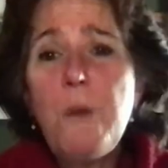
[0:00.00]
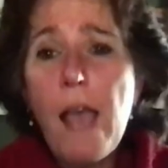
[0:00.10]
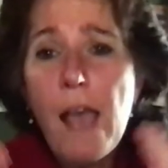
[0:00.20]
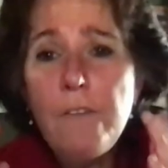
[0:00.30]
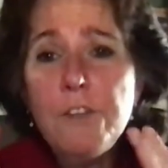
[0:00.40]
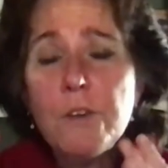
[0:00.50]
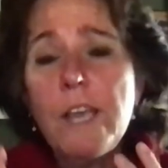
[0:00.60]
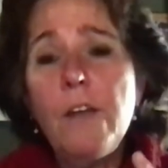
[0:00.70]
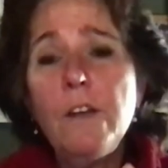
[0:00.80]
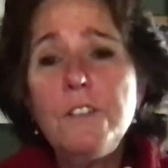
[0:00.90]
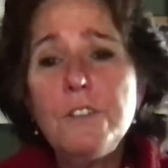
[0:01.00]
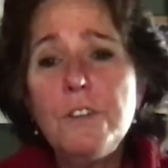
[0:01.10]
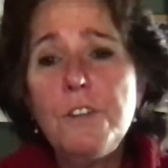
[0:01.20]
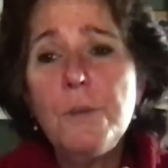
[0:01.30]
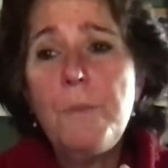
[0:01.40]
have your
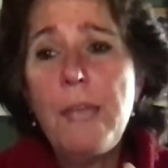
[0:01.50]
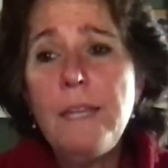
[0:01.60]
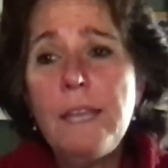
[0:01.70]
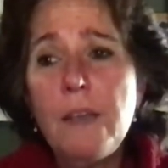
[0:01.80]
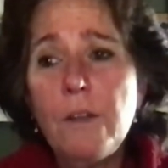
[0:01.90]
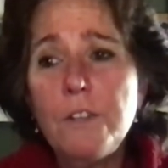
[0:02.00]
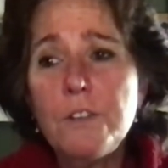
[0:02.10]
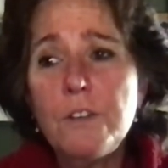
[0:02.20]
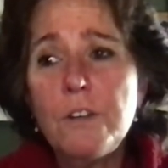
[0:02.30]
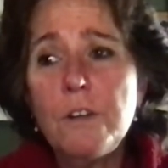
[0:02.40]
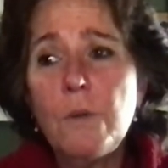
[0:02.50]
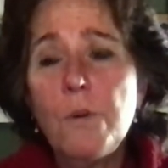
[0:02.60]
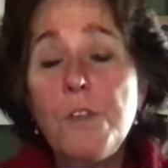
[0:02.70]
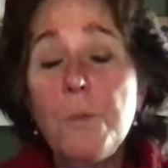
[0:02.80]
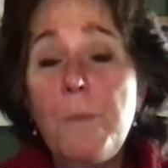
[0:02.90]
character, your main character,
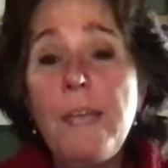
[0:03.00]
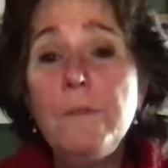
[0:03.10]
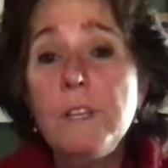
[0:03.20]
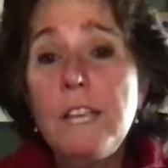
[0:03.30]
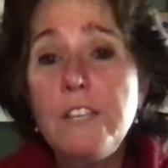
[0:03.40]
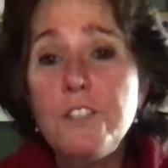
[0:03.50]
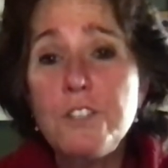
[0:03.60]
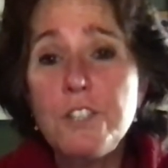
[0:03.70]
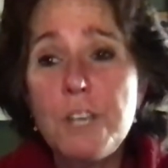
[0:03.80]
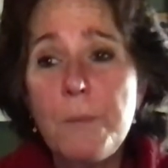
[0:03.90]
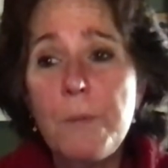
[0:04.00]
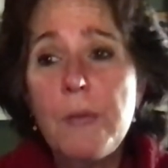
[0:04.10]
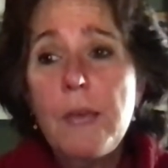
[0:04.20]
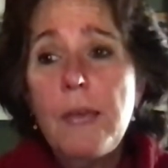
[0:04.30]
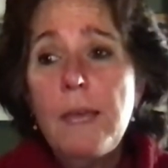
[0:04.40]
or your main relationship
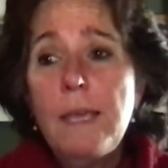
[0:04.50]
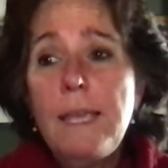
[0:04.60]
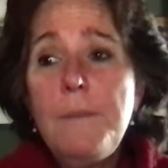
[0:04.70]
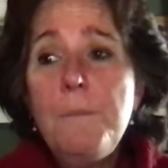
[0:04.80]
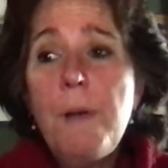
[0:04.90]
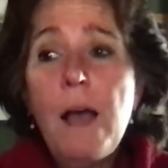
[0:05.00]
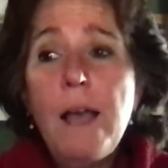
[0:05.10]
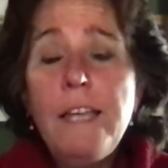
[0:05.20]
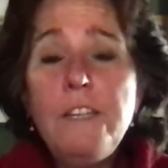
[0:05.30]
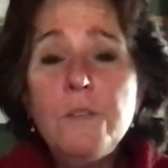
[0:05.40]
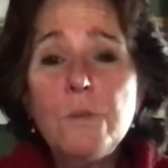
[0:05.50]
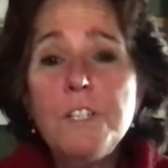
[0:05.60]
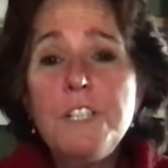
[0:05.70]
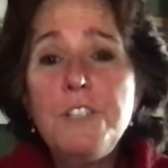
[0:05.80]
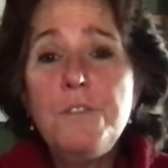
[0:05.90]
in mind, or
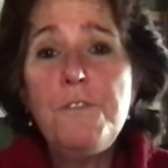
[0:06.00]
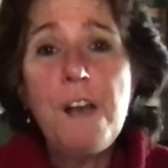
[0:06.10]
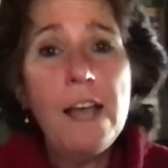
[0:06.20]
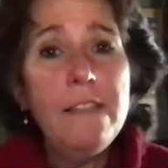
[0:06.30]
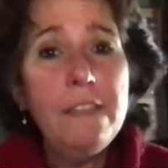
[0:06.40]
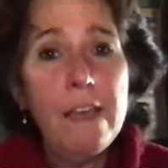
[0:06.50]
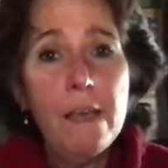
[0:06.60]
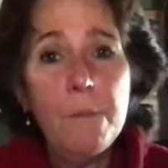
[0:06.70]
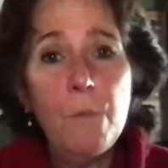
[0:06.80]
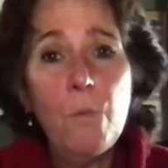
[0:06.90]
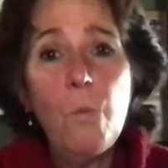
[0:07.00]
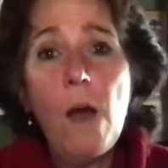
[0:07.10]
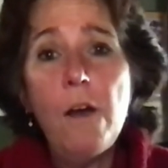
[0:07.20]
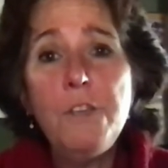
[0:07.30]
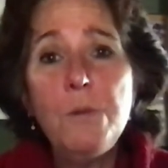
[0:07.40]
did you find them
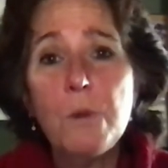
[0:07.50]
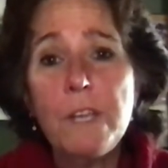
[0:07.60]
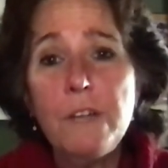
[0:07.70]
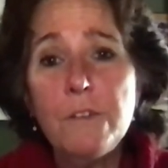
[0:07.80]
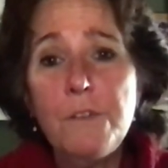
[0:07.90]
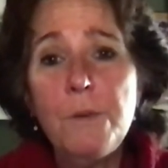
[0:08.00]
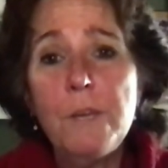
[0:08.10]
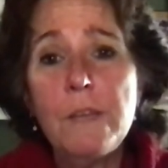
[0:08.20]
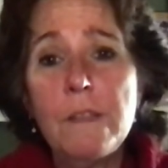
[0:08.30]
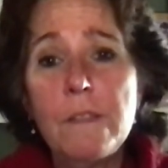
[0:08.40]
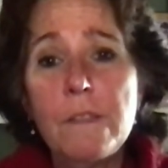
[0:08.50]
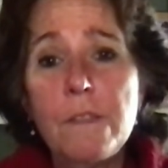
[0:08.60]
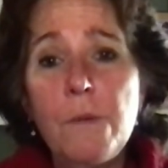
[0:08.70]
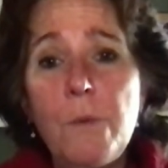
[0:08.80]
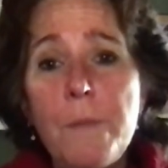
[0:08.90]
while you were interviewing
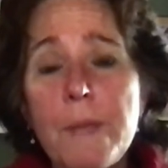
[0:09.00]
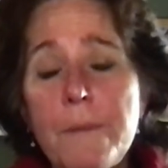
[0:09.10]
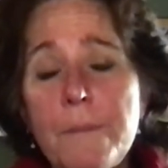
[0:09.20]
the women?